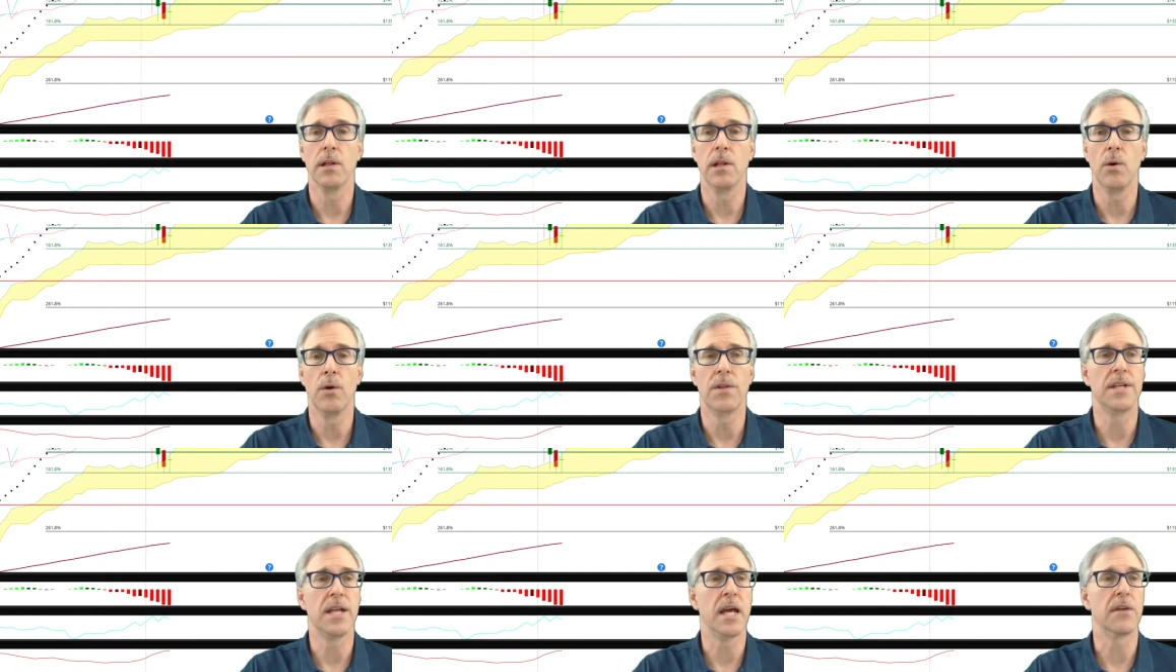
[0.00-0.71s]
The low
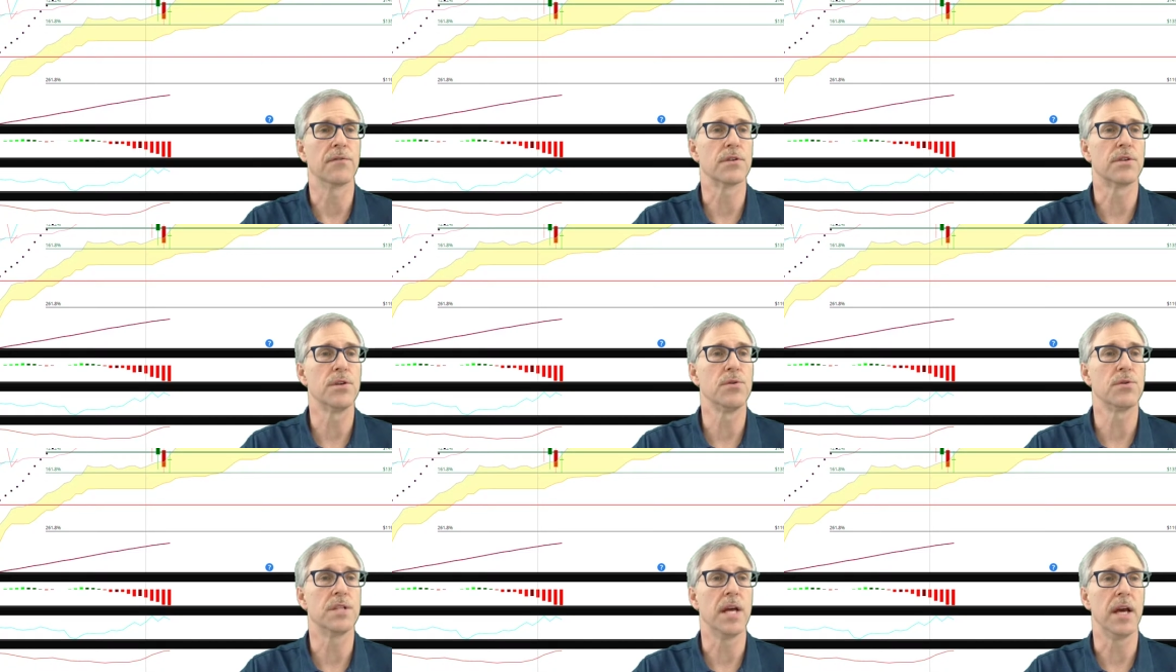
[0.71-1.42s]
of the day for
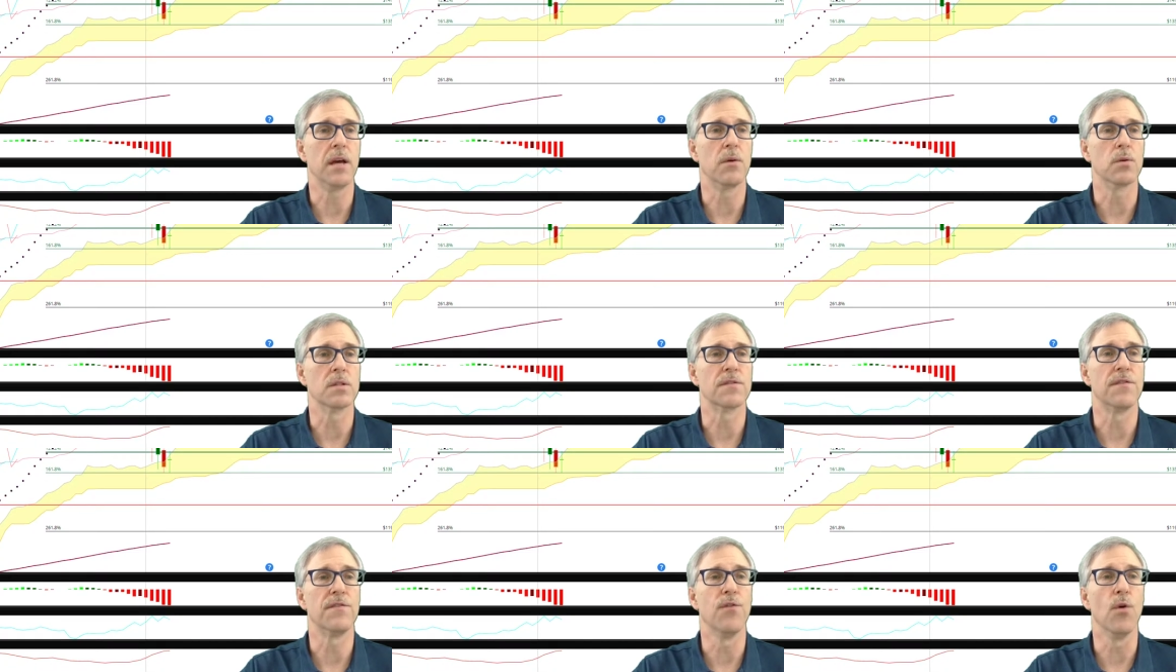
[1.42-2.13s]
Tuesday
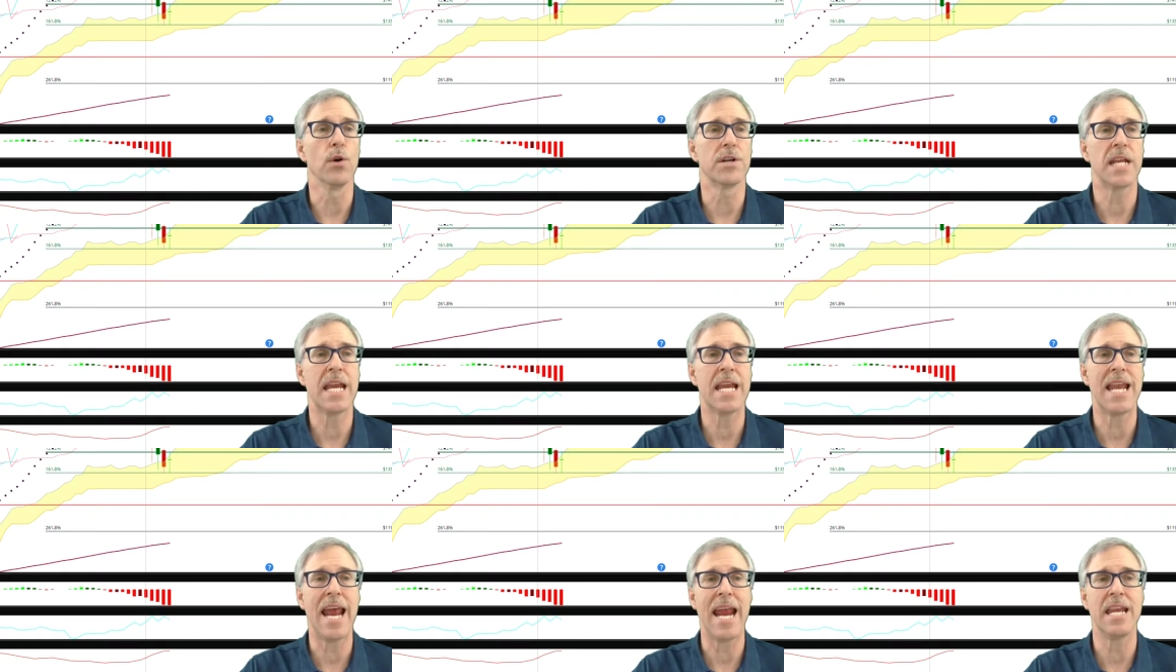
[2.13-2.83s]
was
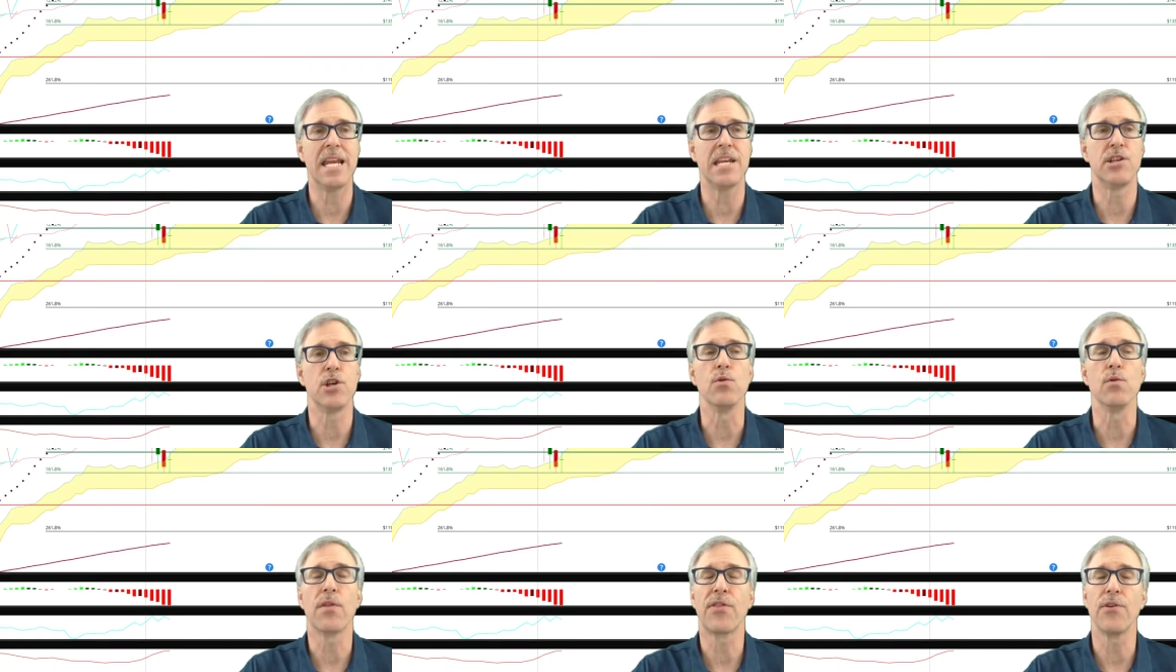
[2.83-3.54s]

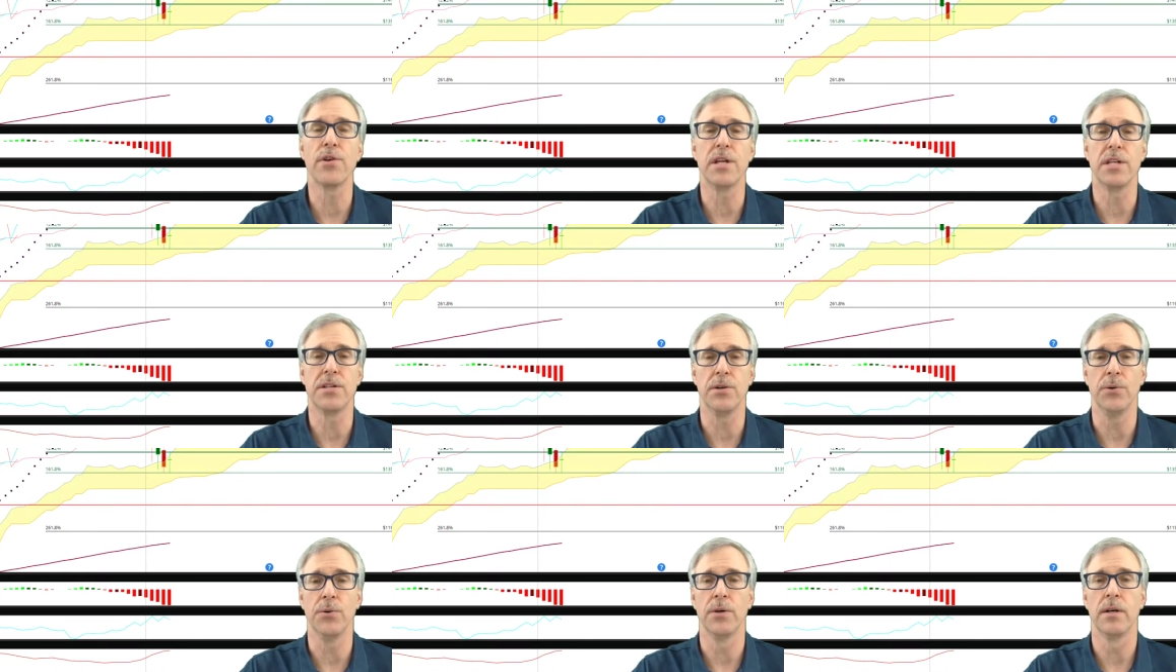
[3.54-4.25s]

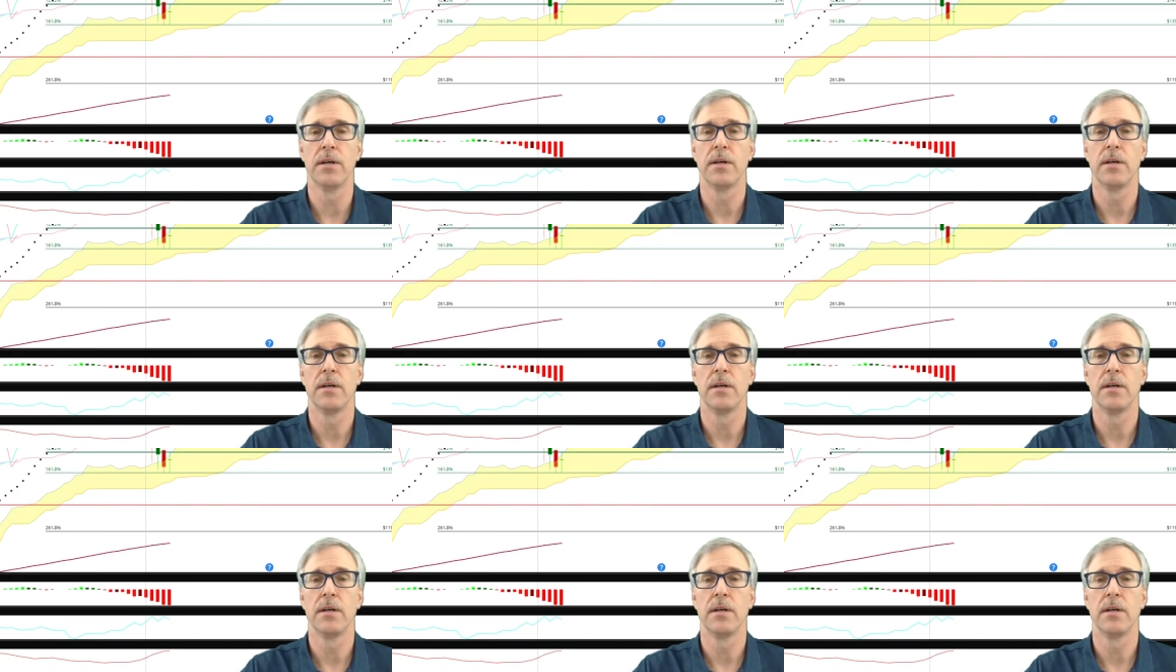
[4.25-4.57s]
1482.32,